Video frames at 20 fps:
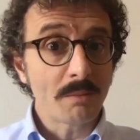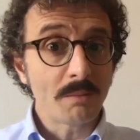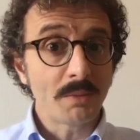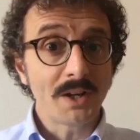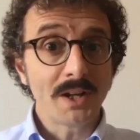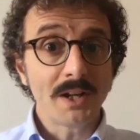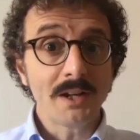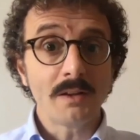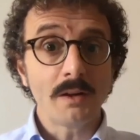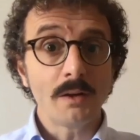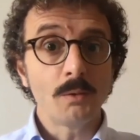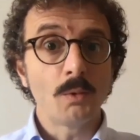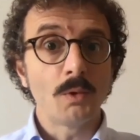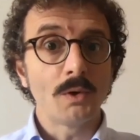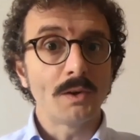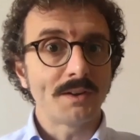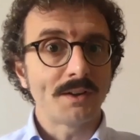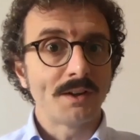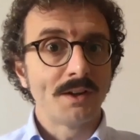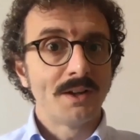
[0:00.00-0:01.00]
Italy
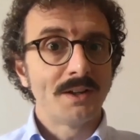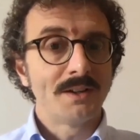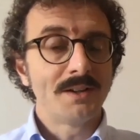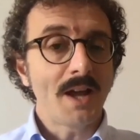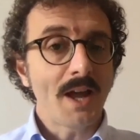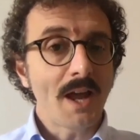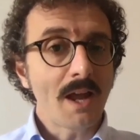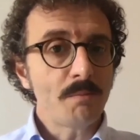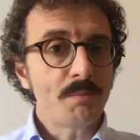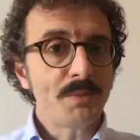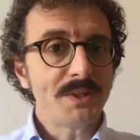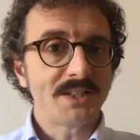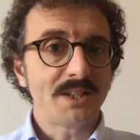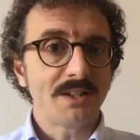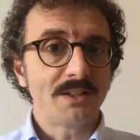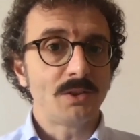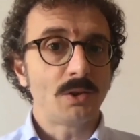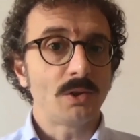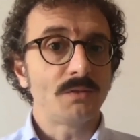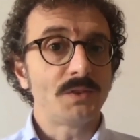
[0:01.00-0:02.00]
was the epicenter
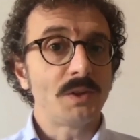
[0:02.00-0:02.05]
of the